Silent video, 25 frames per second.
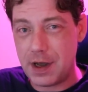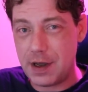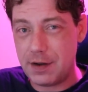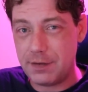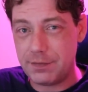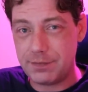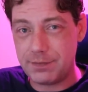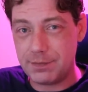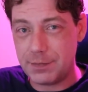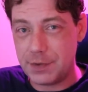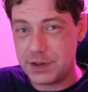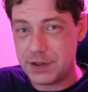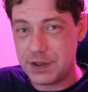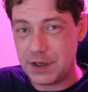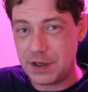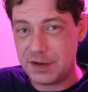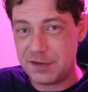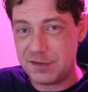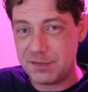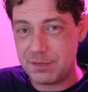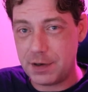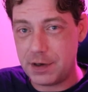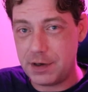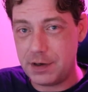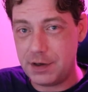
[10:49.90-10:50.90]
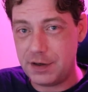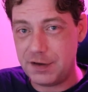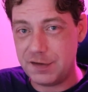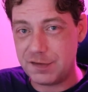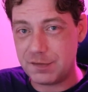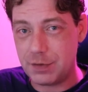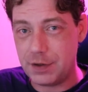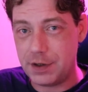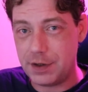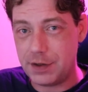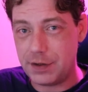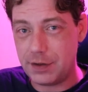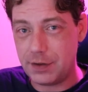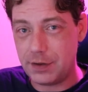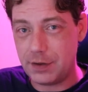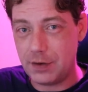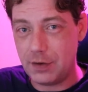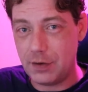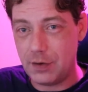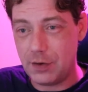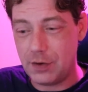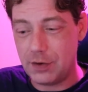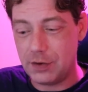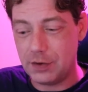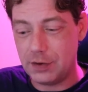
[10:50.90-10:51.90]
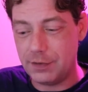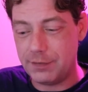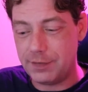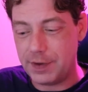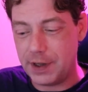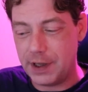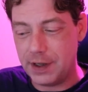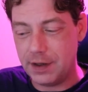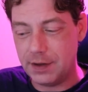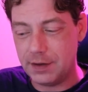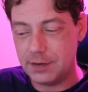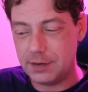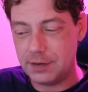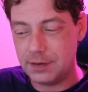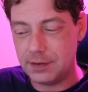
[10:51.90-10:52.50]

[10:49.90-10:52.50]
have much experience with all of it.